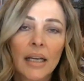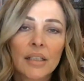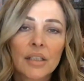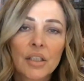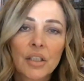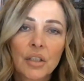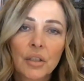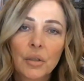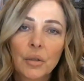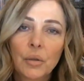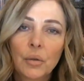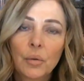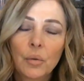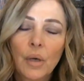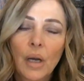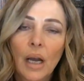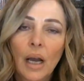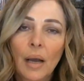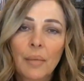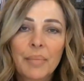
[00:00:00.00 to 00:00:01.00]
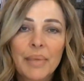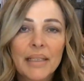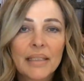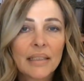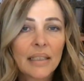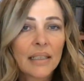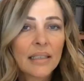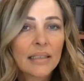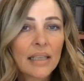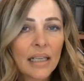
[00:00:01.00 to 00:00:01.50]
to be
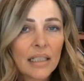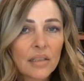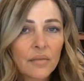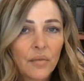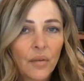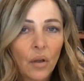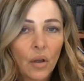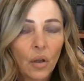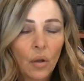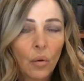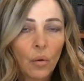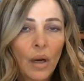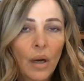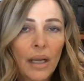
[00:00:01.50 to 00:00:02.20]
successful